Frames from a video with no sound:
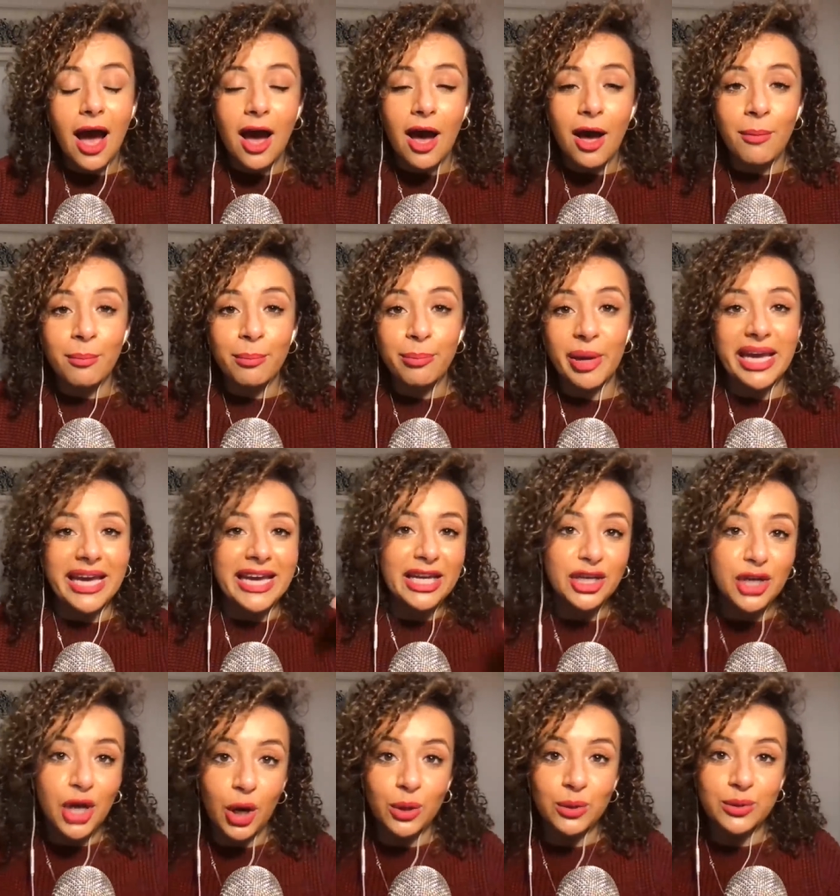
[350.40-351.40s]
Um, but he
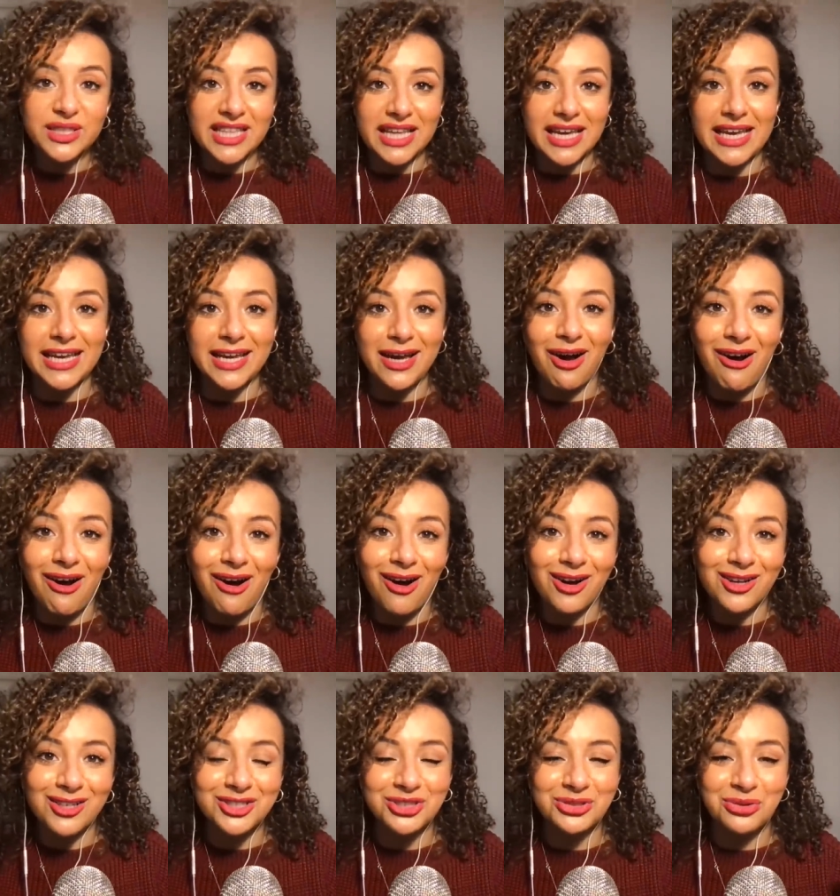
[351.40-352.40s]
knows that he
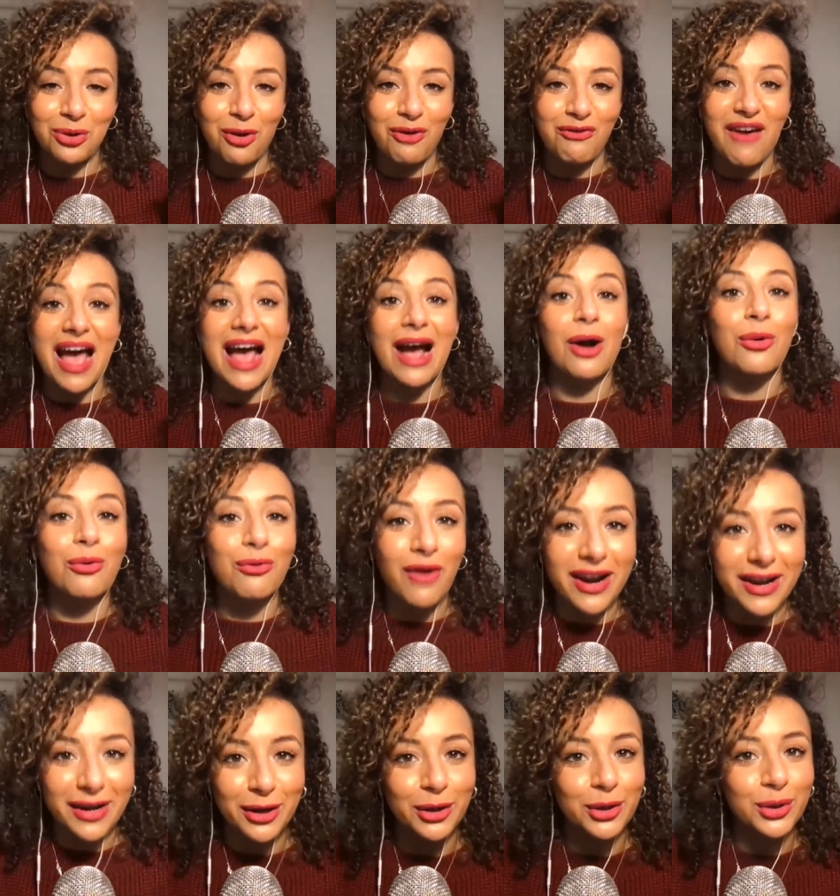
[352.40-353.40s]
can't sort of
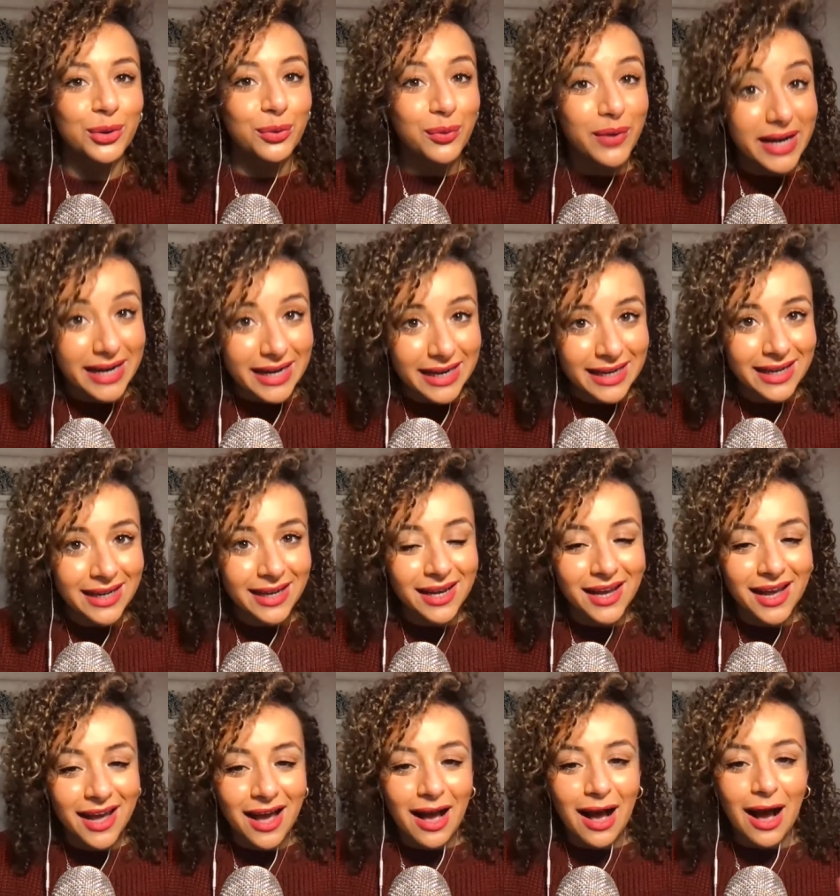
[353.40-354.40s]
outright agree.
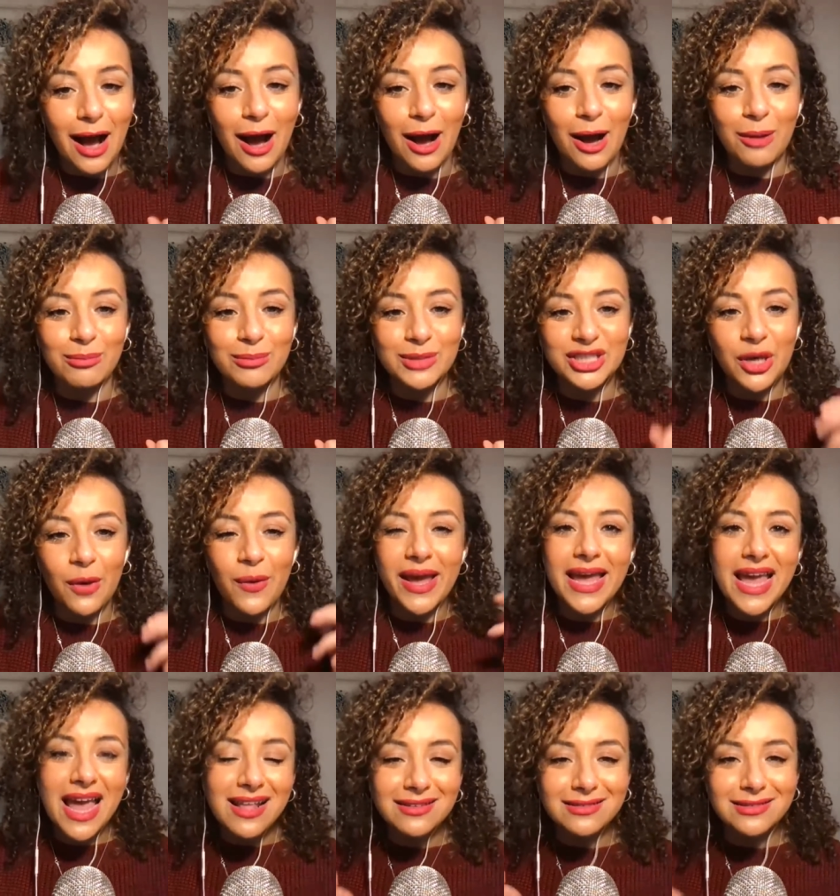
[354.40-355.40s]
Um, so
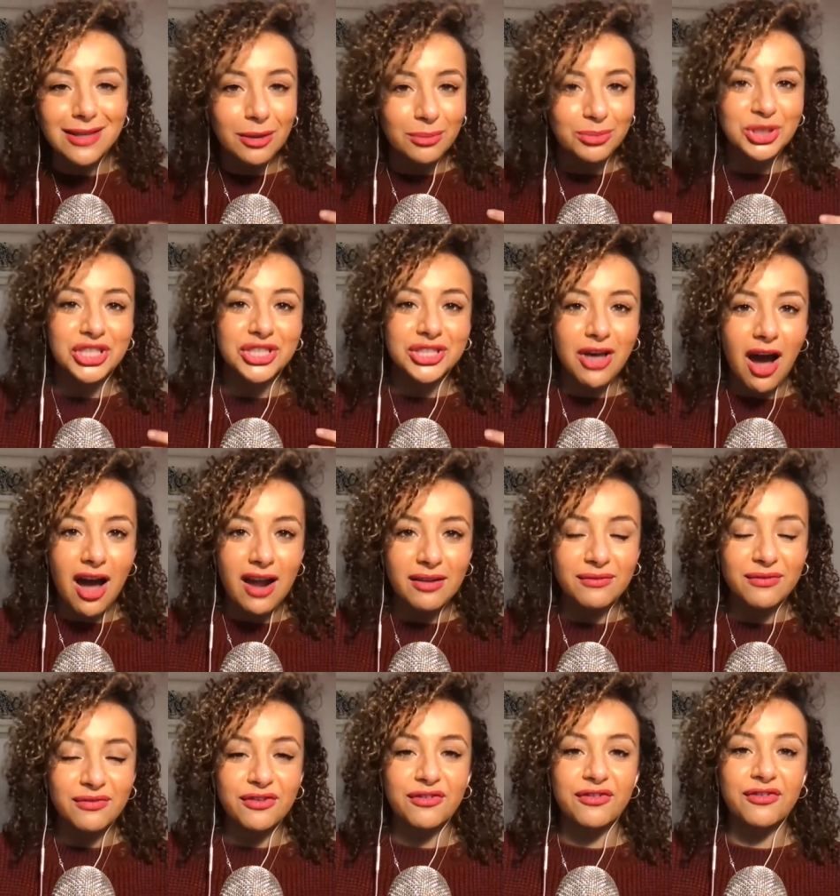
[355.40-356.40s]
he ends up just kind
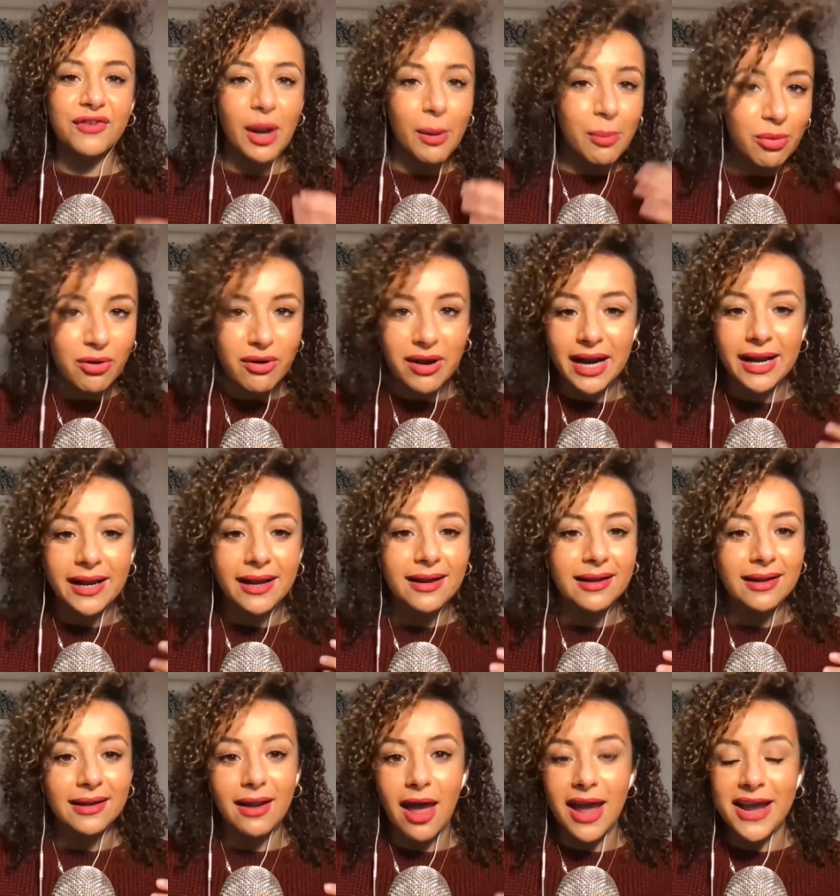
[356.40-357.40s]
of
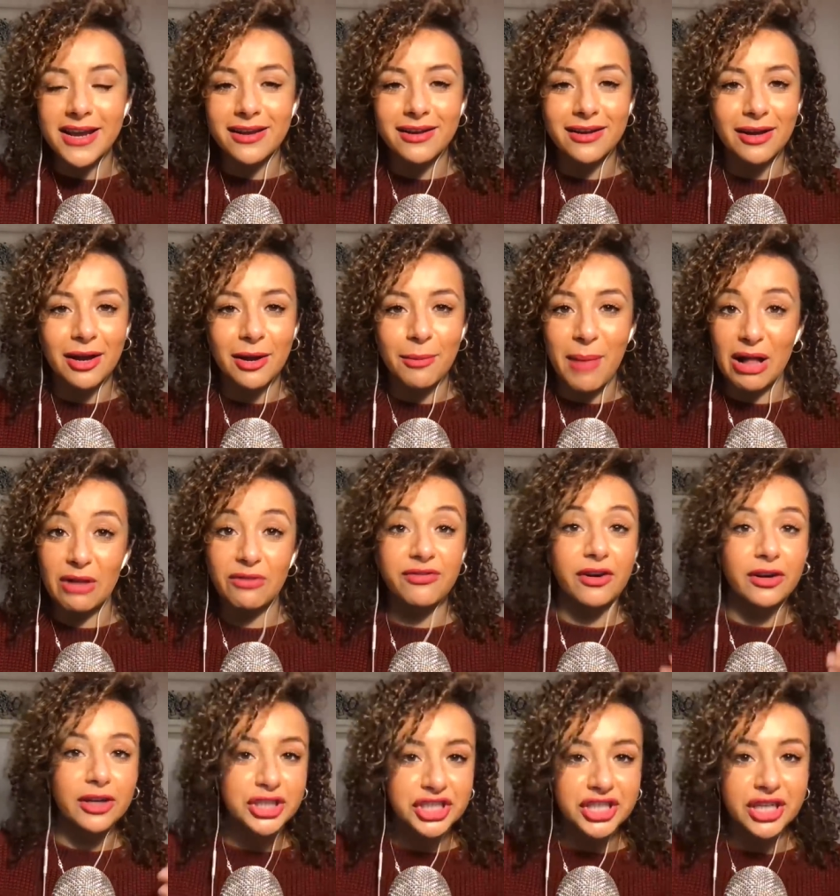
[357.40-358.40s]
flubbering like a
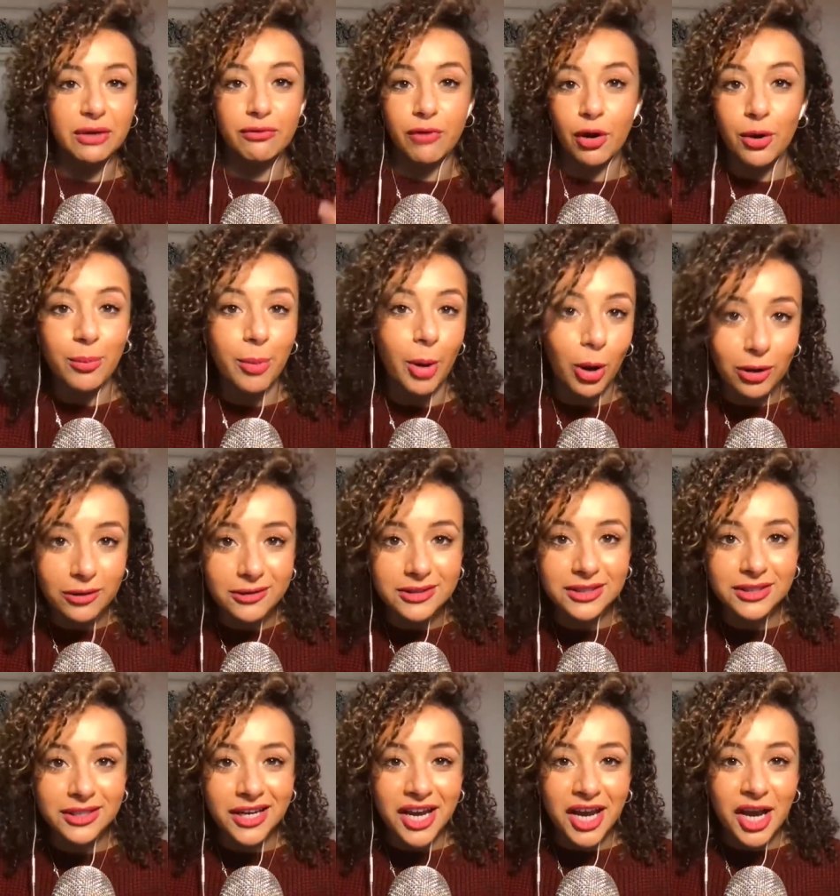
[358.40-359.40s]
malfunctioning robot
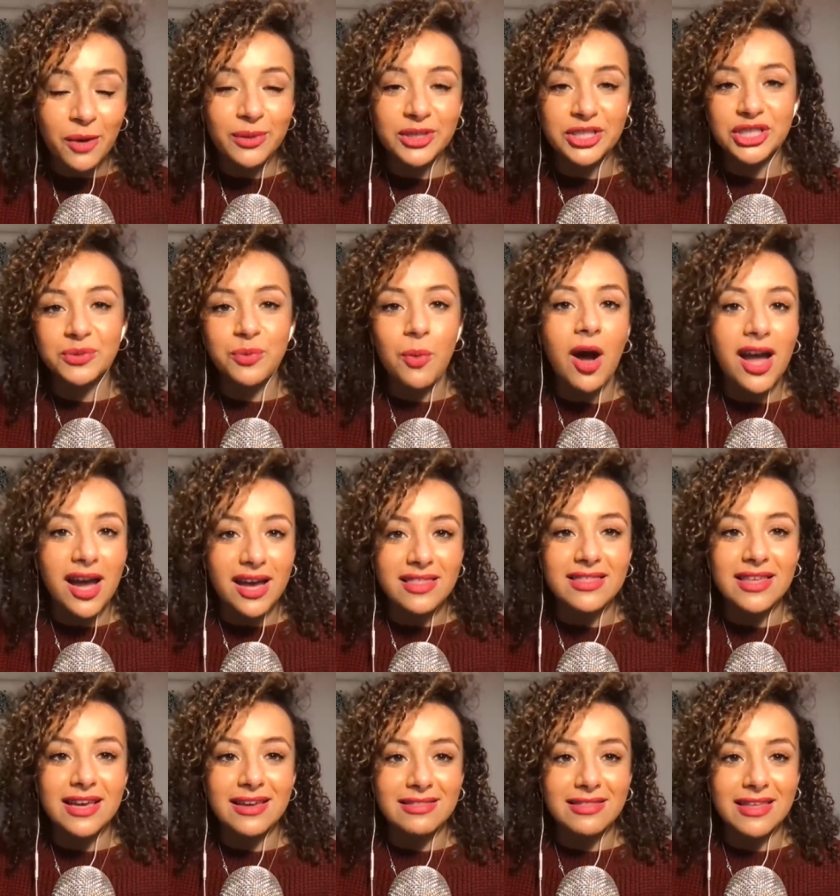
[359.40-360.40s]
which is why I
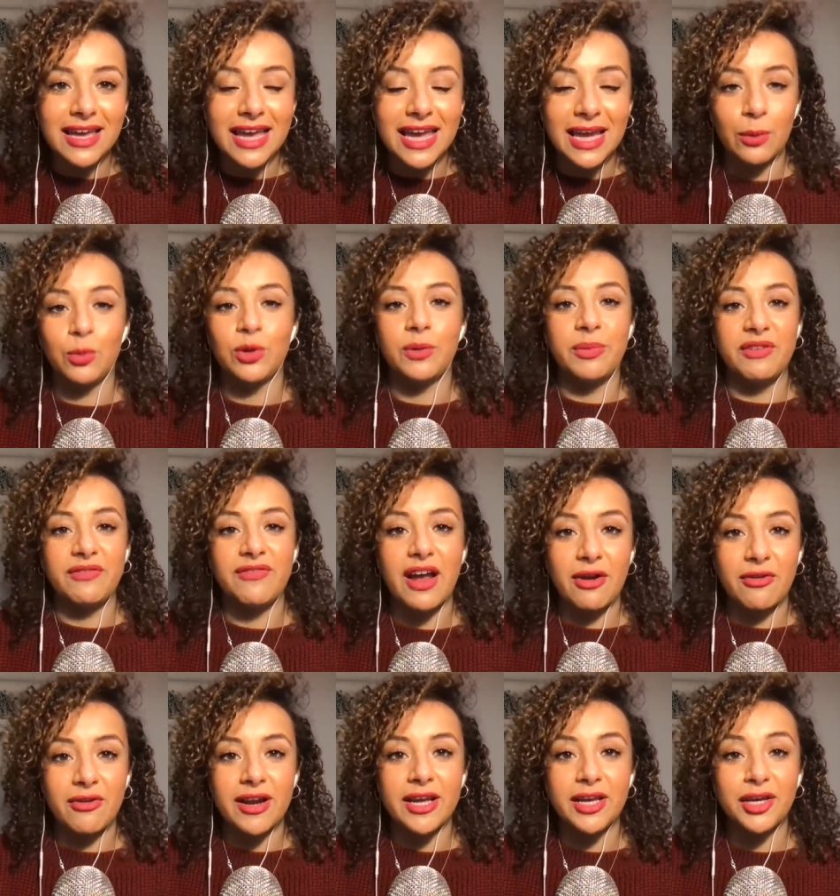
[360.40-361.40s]
think that it would be
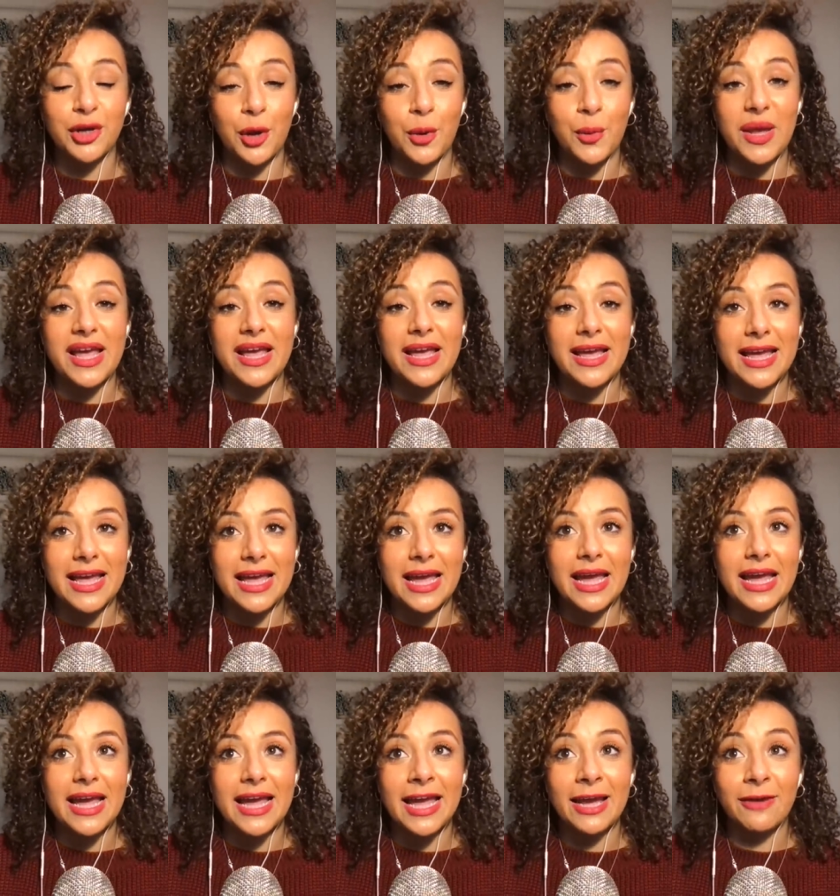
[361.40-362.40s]
very, you know,
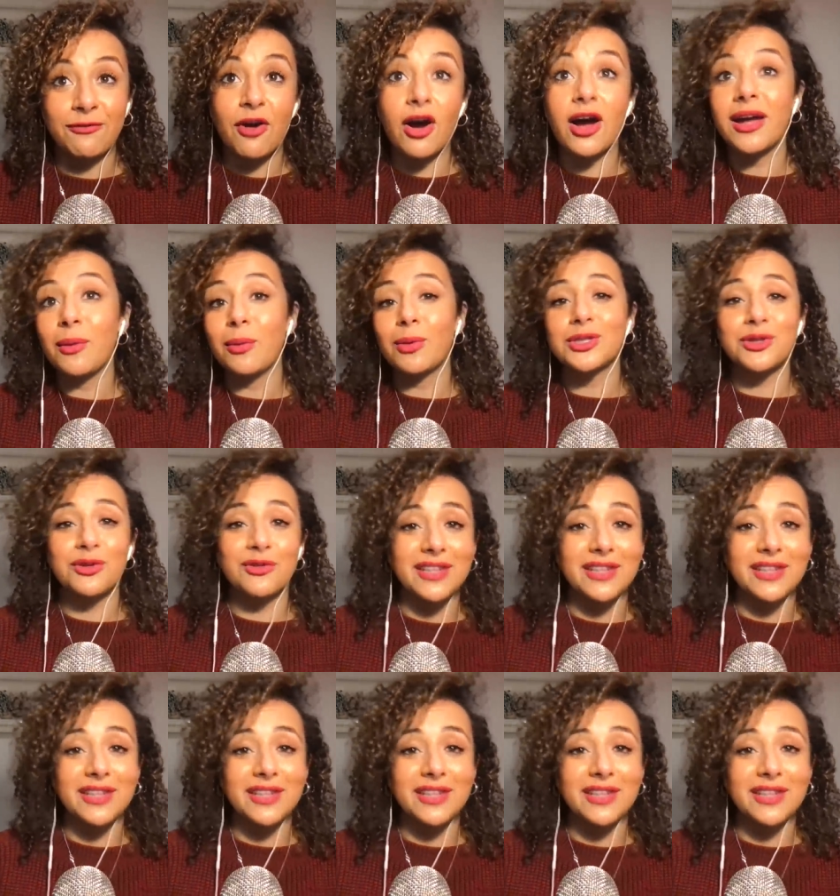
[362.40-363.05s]
if I was